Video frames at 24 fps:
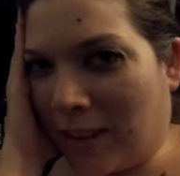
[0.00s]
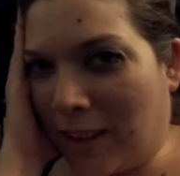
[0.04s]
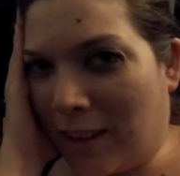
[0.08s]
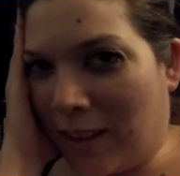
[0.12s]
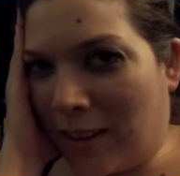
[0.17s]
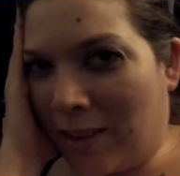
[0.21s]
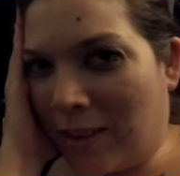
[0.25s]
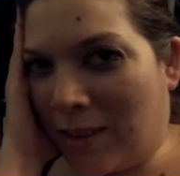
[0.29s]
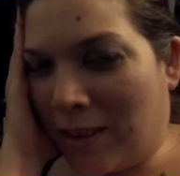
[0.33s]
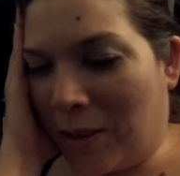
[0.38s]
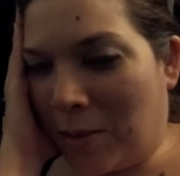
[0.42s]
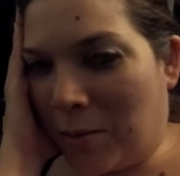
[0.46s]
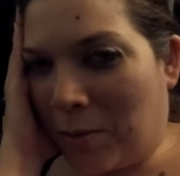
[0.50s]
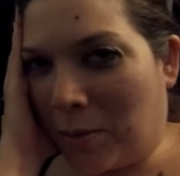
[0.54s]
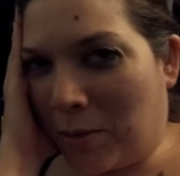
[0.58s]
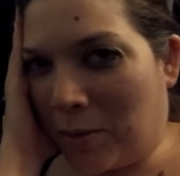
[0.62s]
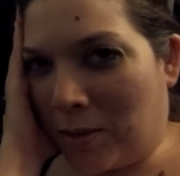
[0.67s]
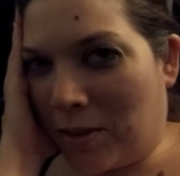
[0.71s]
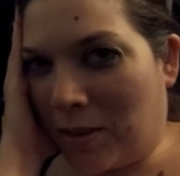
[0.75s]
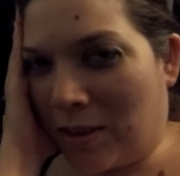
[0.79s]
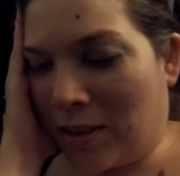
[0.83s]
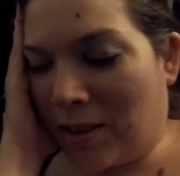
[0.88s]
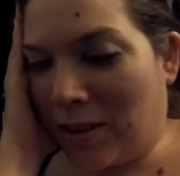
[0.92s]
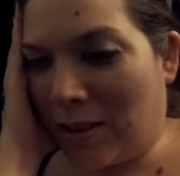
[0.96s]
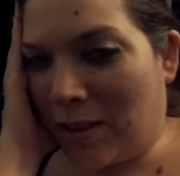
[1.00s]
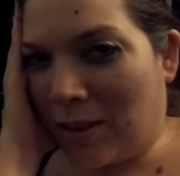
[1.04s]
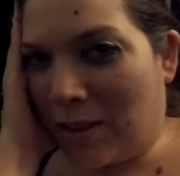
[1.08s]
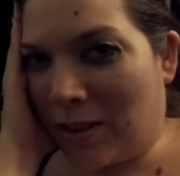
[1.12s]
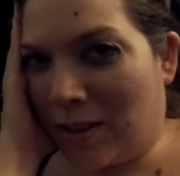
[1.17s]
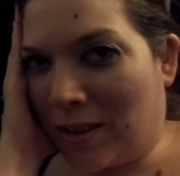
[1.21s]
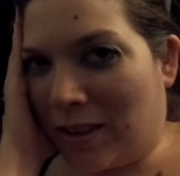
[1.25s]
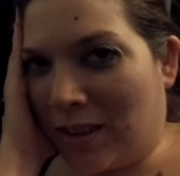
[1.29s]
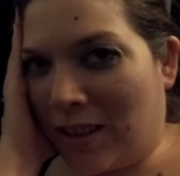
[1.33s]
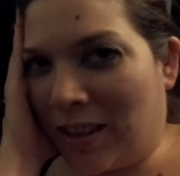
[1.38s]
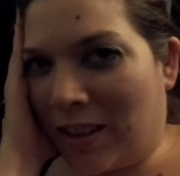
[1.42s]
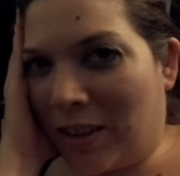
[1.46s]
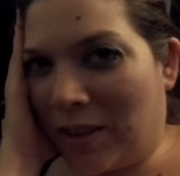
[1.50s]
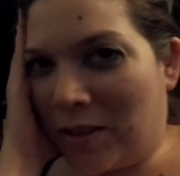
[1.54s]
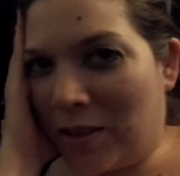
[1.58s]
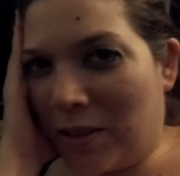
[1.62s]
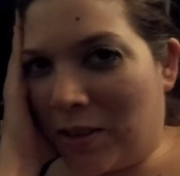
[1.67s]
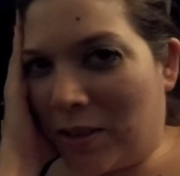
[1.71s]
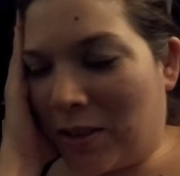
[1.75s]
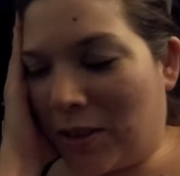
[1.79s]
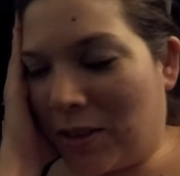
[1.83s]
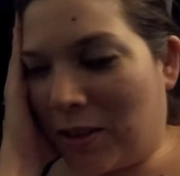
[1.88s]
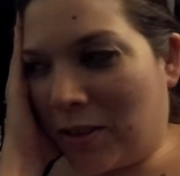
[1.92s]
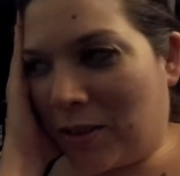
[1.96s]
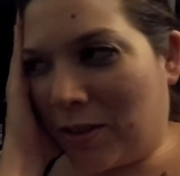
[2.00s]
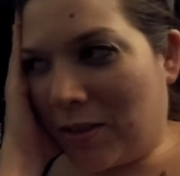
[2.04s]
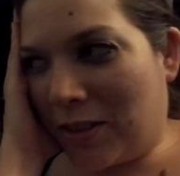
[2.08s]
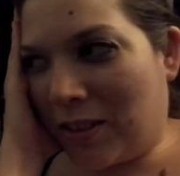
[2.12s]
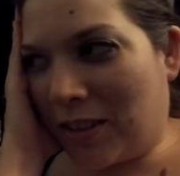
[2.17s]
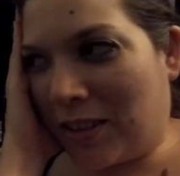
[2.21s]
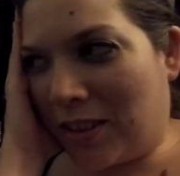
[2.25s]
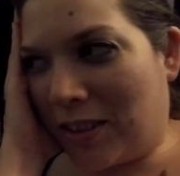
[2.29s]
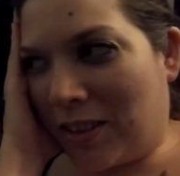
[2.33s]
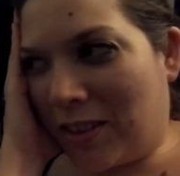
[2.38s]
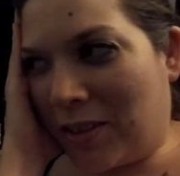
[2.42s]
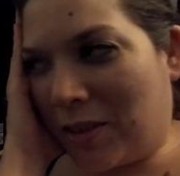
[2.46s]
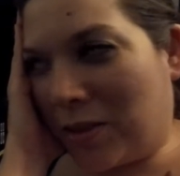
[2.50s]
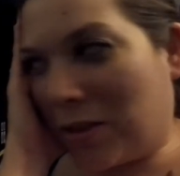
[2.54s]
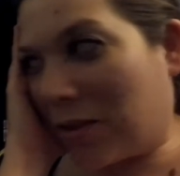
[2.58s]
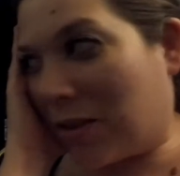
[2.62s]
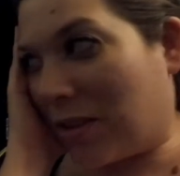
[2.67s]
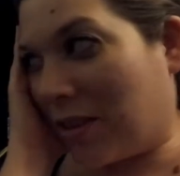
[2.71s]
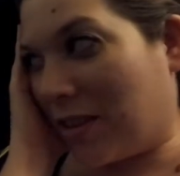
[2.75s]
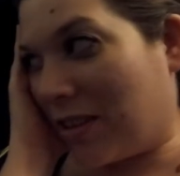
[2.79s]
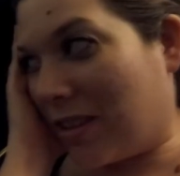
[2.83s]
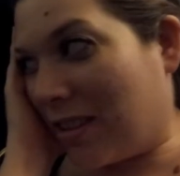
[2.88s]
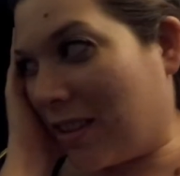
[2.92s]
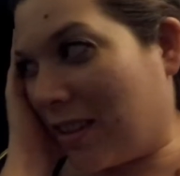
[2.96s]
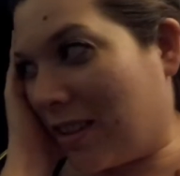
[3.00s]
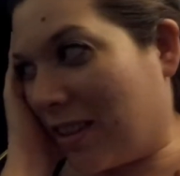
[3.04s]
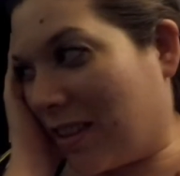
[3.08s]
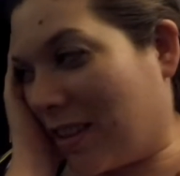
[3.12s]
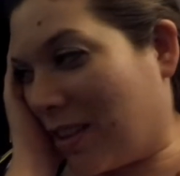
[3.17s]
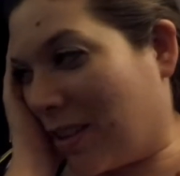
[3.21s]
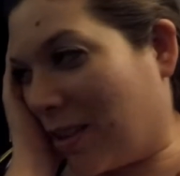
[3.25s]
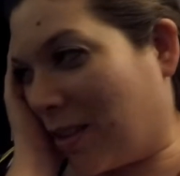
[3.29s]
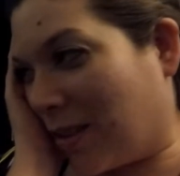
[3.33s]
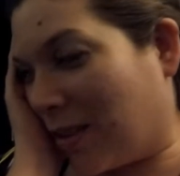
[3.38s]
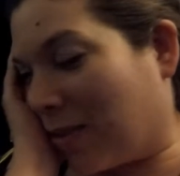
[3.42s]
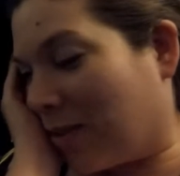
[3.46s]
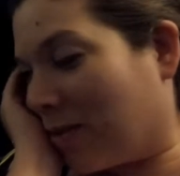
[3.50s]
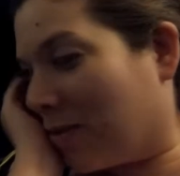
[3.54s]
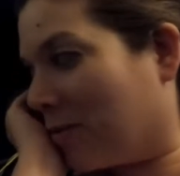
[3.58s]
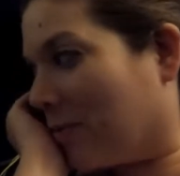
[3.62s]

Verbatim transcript: And it, they posted it thirteen hours ago. I thought that was crazy, too.